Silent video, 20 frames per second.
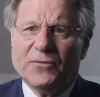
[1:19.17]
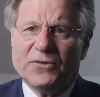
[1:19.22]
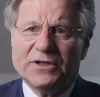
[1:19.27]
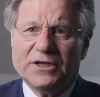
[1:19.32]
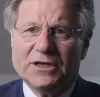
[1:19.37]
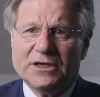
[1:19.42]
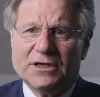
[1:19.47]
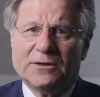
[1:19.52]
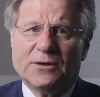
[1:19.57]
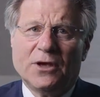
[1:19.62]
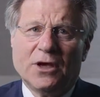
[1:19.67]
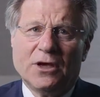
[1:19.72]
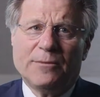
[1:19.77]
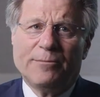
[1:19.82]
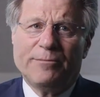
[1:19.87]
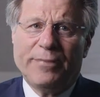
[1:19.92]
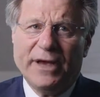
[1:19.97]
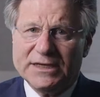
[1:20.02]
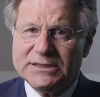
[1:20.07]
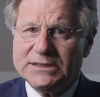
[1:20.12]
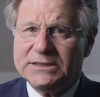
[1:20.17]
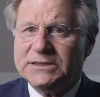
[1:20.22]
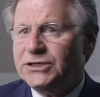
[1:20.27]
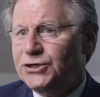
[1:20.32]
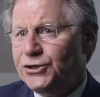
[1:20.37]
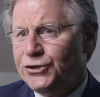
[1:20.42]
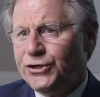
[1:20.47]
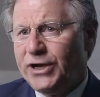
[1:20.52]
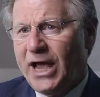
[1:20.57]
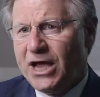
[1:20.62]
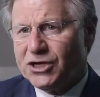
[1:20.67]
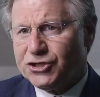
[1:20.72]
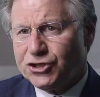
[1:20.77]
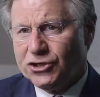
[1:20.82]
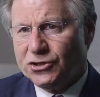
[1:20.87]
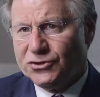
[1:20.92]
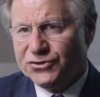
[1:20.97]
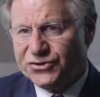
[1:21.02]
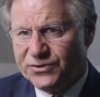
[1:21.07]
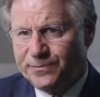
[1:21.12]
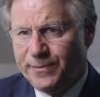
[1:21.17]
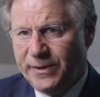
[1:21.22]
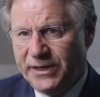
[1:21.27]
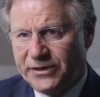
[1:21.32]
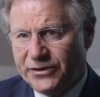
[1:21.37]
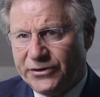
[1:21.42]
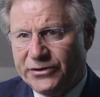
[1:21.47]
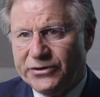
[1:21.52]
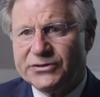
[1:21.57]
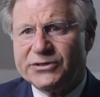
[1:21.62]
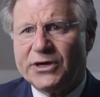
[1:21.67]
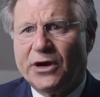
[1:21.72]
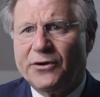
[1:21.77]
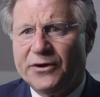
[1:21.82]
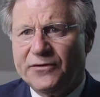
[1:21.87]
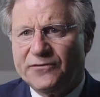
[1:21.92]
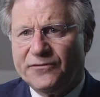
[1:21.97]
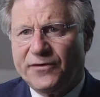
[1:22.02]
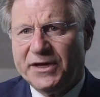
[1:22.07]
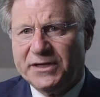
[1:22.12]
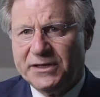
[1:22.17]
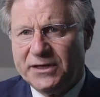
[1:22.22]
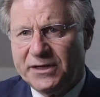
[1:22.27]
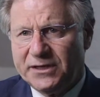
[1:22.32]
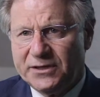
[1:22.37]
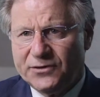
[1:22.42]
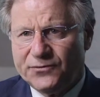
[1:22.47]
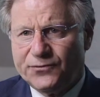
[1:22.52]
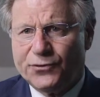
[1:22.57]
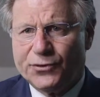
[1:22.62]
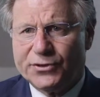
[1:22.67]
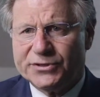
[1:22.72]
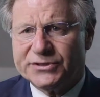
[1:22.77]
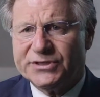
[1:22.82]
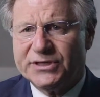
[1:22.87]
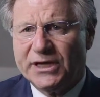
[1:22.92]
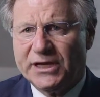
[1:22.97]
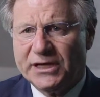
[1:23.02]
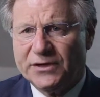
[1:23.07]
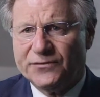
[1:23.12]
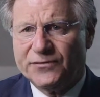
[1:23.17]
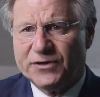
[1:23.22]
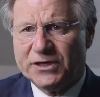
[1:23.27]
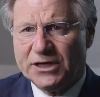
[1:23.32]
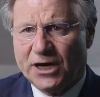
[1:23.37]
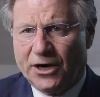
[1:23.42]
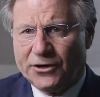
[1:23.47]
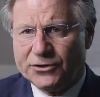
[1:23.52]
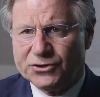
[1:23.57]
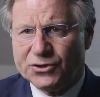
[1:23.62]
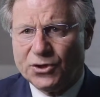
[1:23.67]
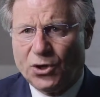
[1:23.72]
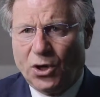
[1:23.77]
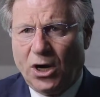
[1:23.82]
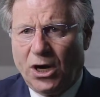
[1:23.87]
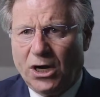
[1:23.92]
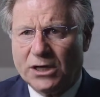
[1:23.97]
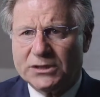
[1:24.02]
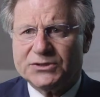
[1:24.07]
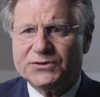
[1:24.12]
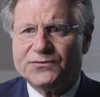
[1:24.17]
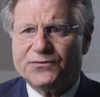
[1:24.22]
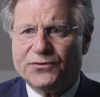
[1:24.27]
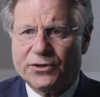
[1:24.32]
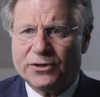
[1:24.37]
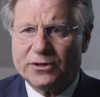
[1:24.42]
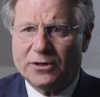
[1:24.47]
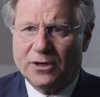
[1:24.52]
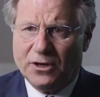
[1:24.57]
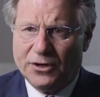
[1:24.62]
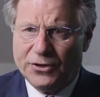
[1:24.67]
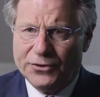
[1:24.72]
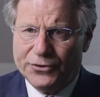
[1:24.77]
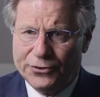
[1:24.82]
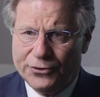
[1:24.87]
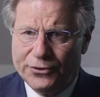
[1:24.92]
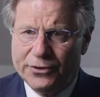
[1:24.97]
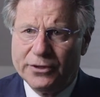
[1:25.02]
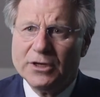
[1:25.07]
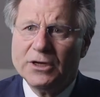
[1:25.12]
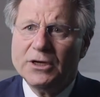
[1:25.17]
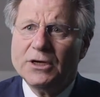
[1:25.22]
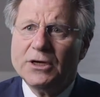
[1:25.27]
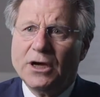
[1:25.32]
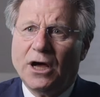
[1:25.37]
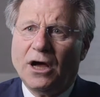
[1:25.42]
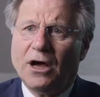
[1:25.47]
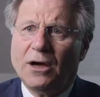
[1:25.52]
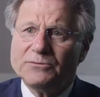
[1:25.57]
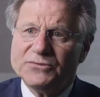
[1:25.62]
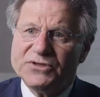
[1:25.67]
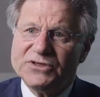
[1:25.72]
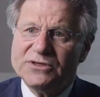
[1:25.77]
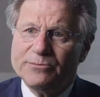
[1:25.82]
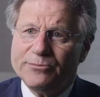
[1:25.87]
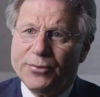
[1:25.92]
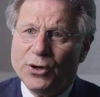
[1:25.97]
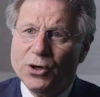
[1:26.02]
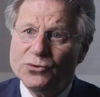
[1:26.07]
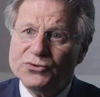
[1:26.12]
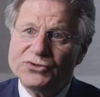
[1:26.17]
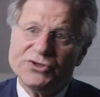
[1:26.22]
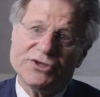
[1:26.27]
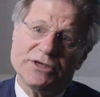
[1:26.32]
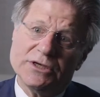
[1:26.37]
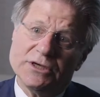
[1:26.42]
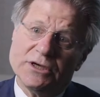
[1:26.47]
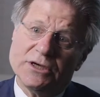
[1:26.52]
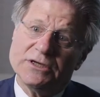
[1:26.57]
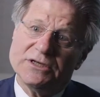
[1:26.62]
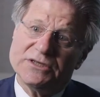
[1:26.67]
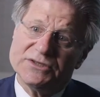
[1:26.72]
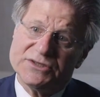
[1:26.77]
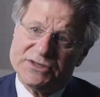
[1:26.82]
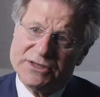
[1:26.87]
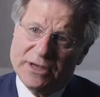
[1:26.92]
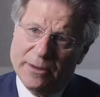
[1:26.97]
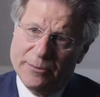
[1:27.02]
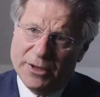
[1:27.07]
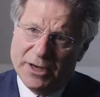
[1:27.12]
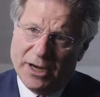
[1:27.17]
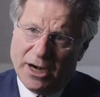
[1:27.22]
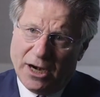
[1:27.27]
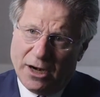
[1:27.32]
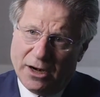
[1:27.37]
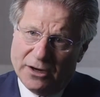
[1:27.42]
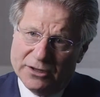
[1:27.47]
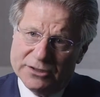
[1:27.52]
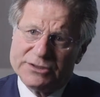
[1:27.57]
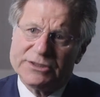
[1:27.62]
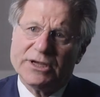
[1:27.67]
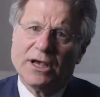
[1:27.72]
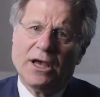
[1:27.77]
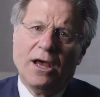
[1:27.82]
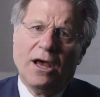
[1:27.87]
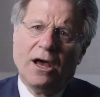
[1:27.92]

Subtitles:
The best international speakers are invited for state-of-the-art talks, for other symposia and seminars.